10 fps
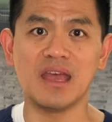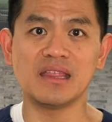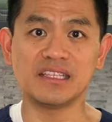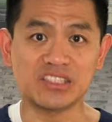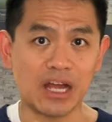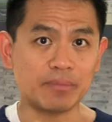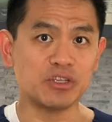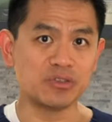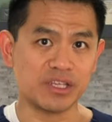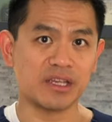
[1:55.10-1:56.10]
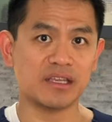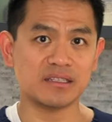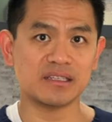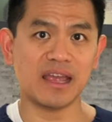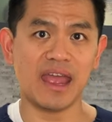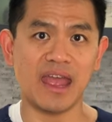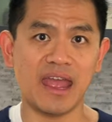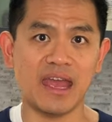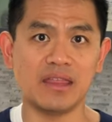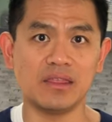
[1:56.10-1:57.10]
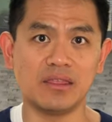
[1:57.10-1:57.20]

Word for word: They stopped using it and